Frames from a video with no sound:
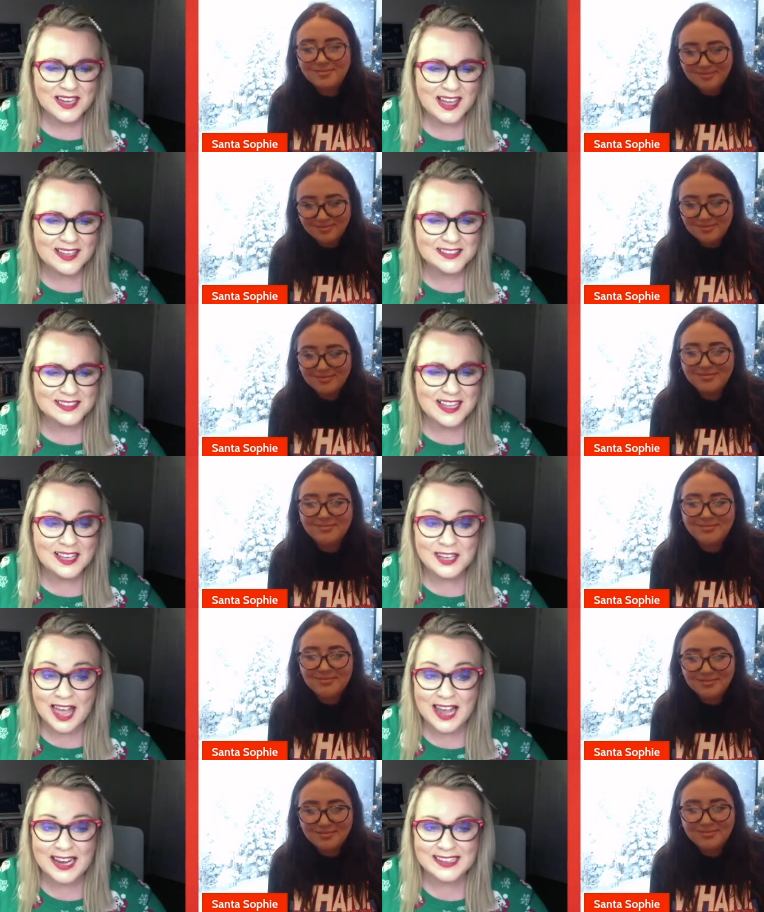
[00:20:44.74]
Speaker 1: has a
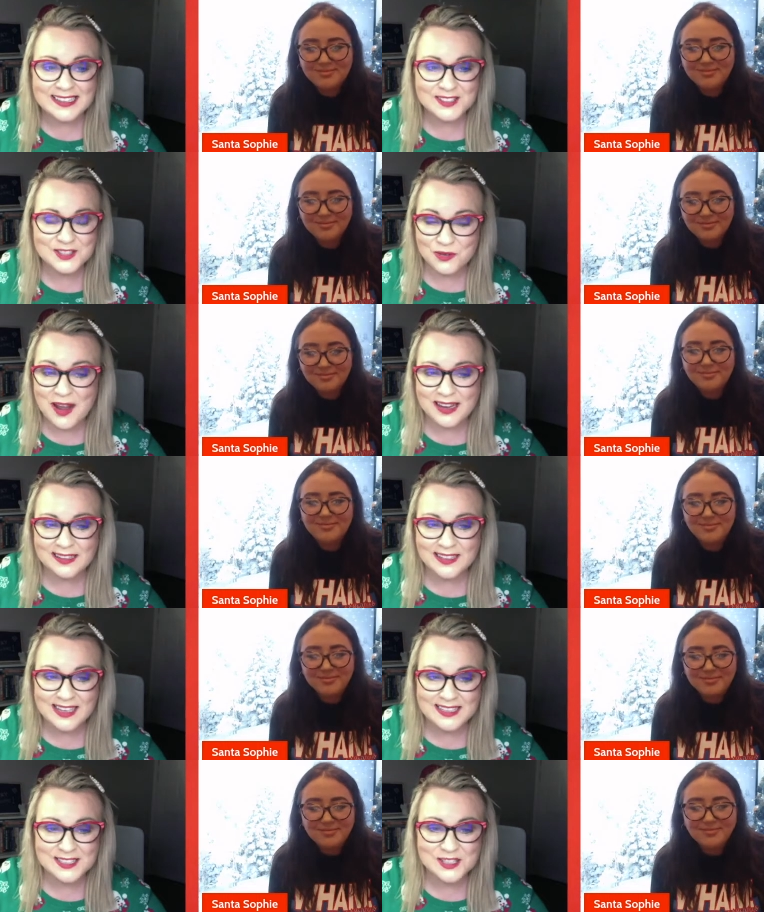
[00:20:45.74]
line
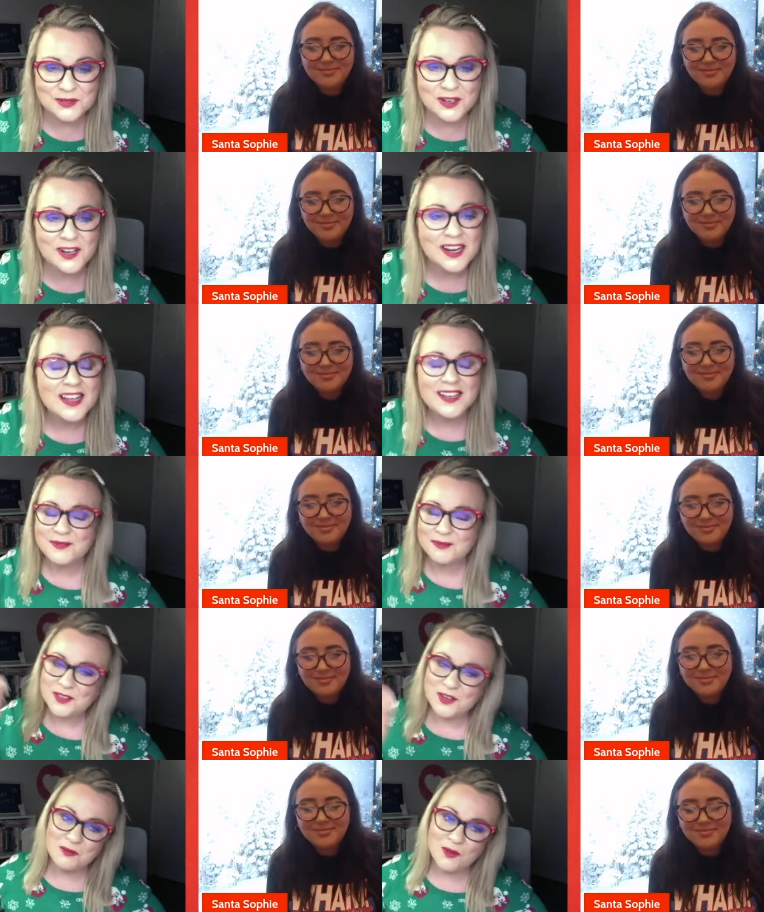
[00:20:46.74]
directly into her,
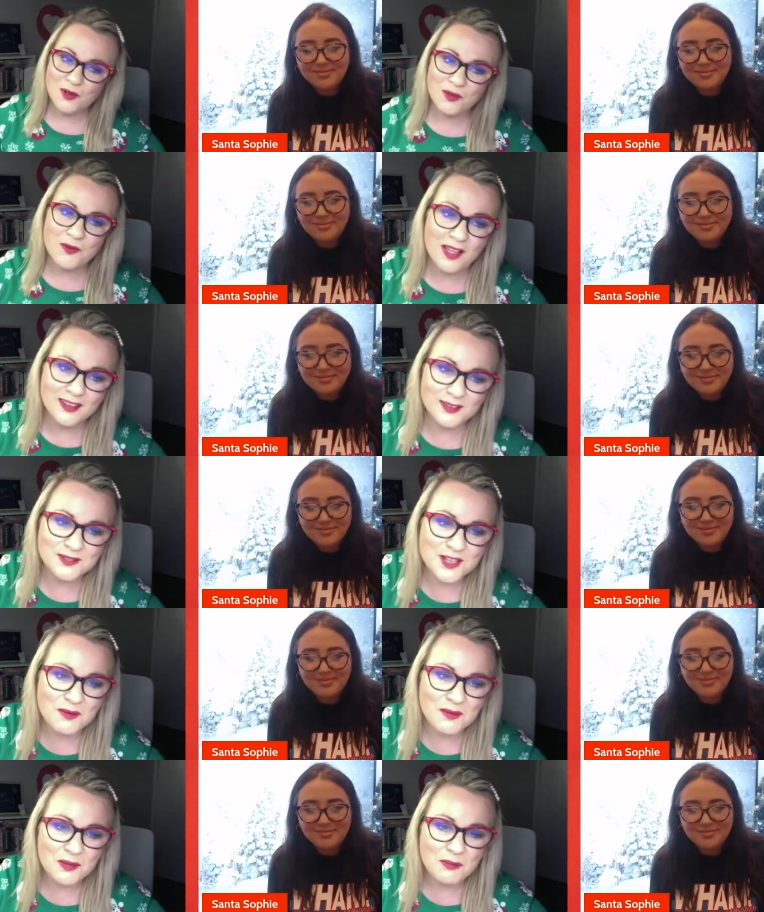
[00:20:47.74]
you're more than welcome to
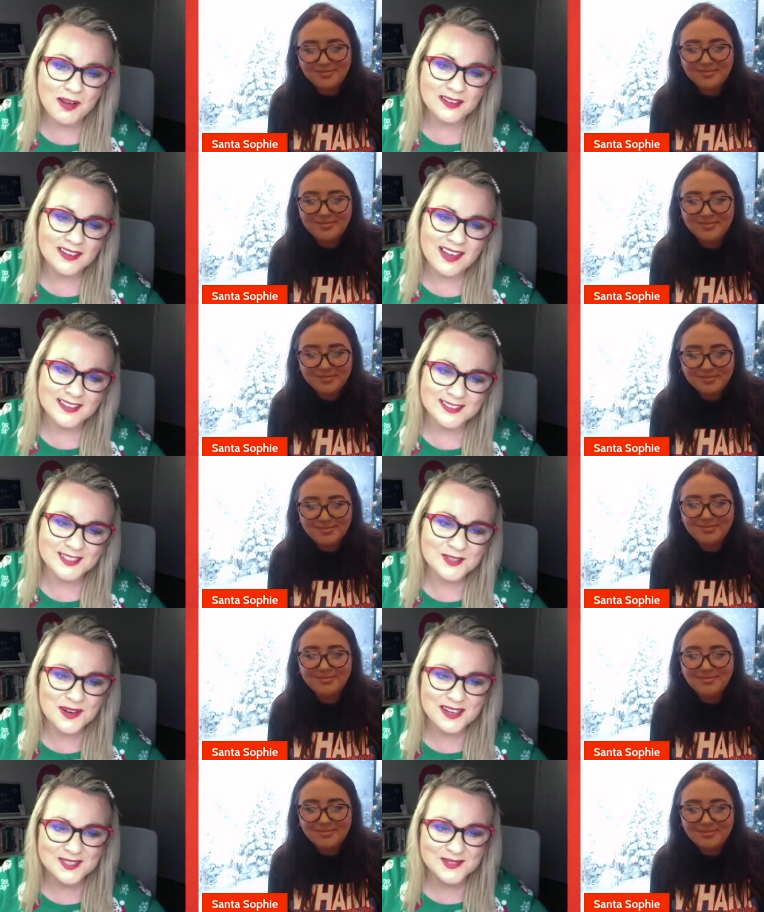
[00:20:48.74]
come on the podcast in
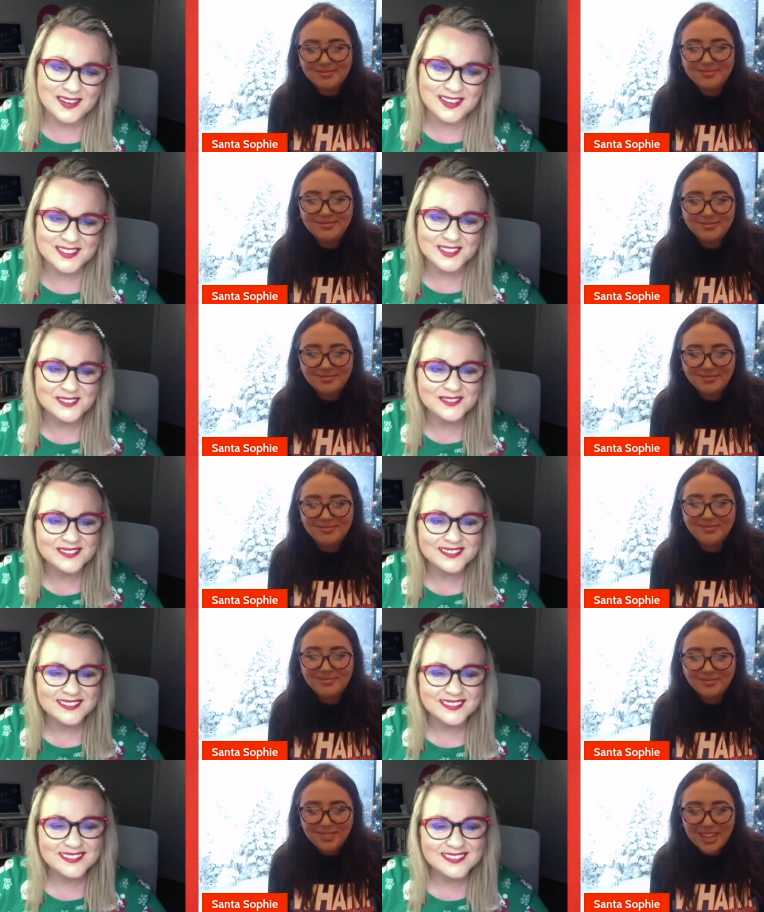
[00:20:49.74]
twenty twenty-two.
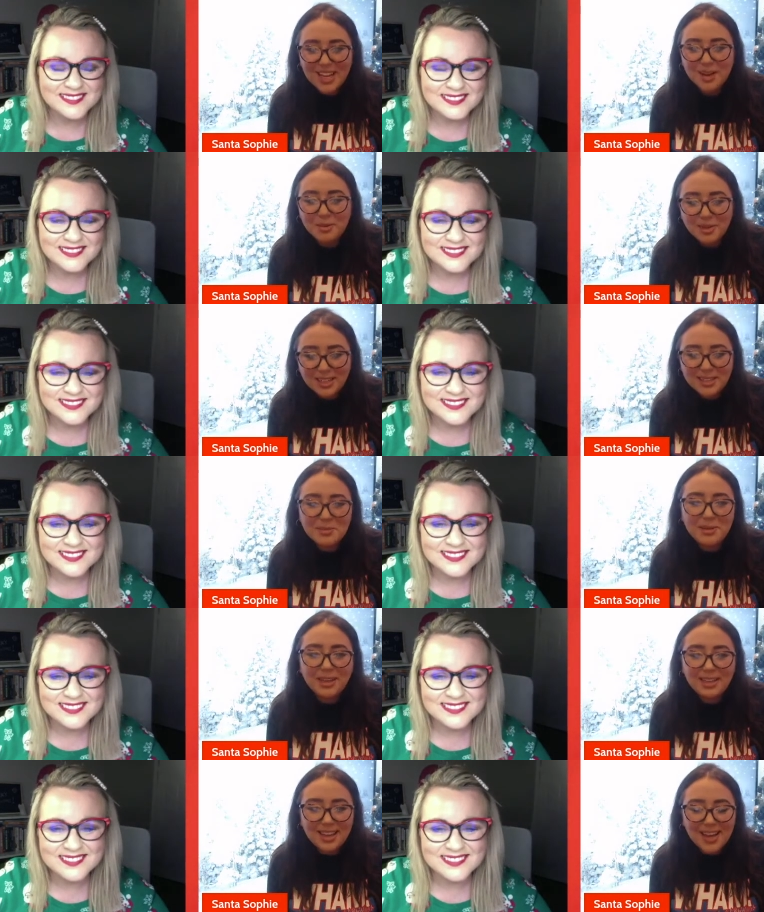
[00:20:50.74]
Speaker 2: Yeah, we need to
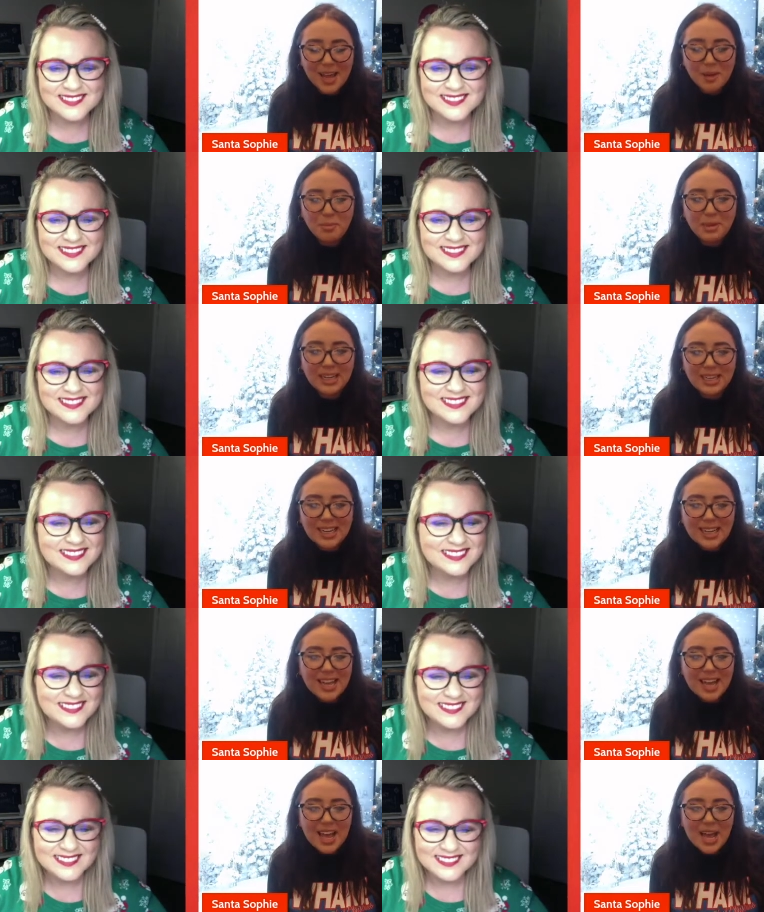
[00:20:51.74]
make that happen.
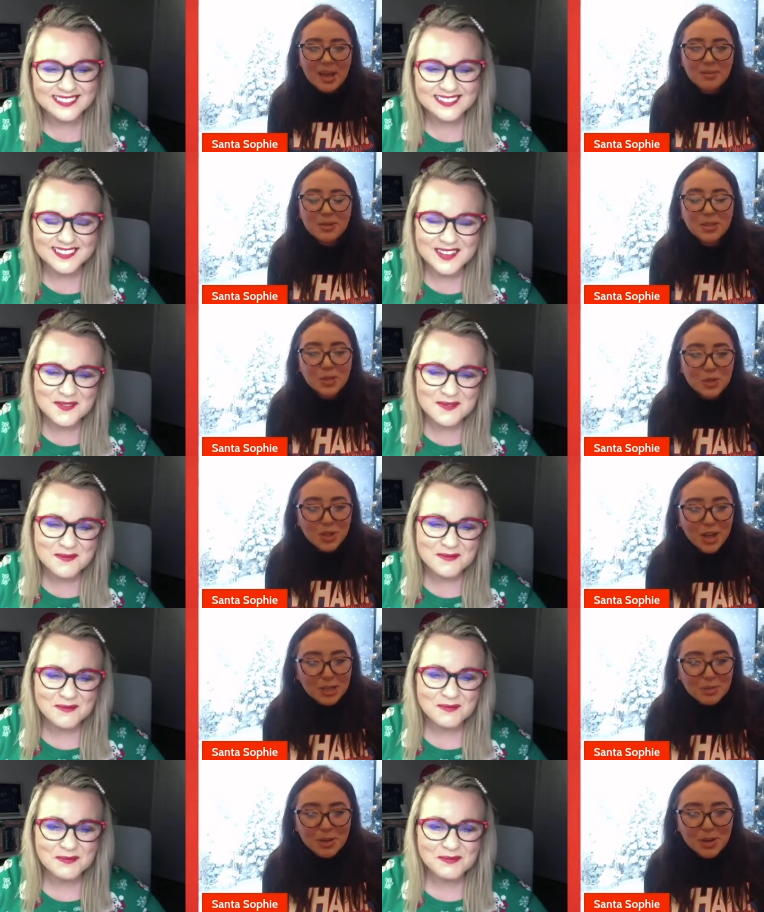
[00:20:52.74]
Um, so you
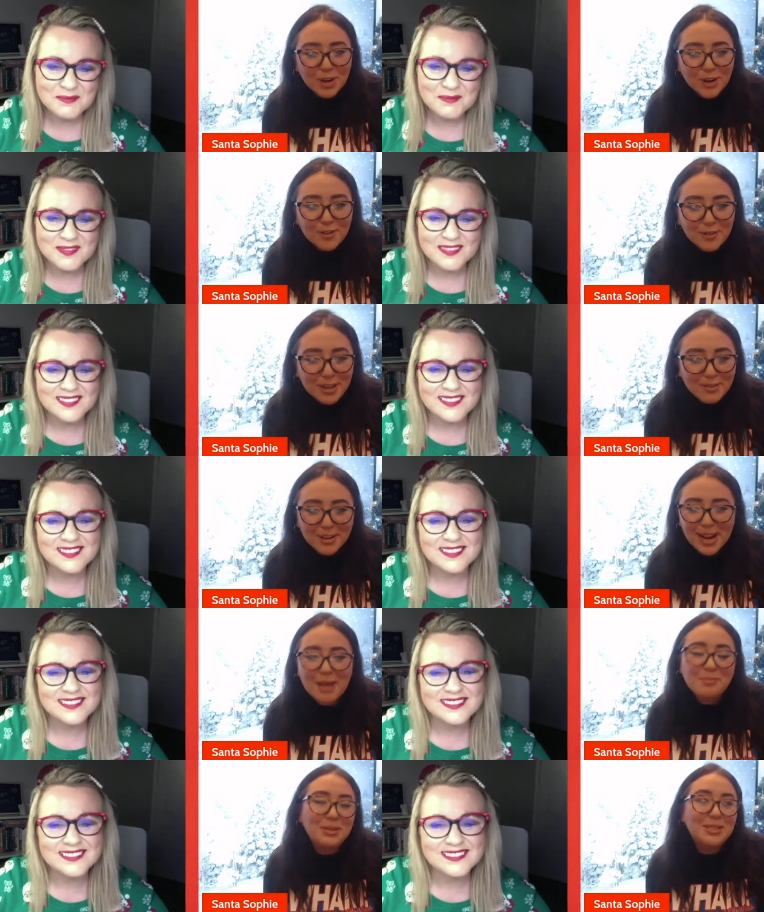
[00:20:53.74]
talked about your favorite
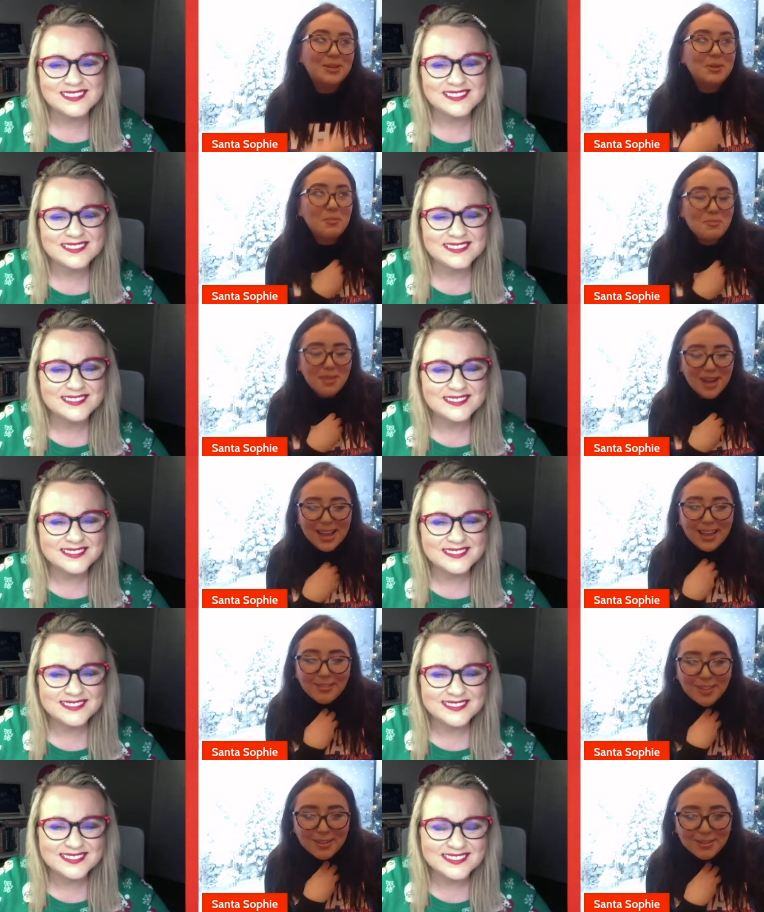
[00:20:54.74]
episode. My
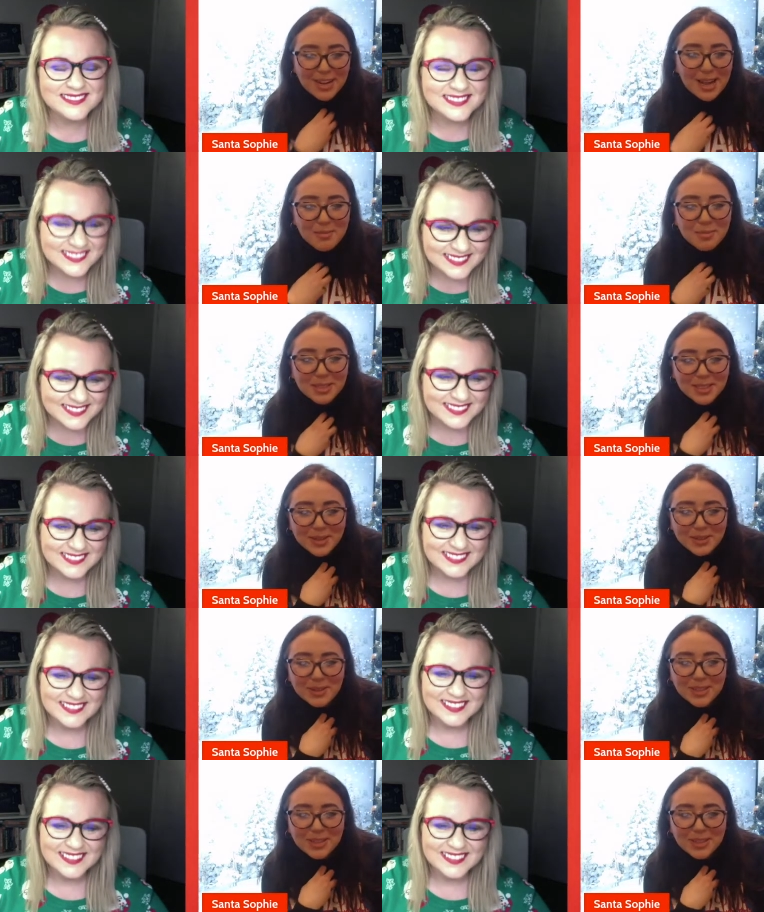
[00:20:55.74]
favorite episode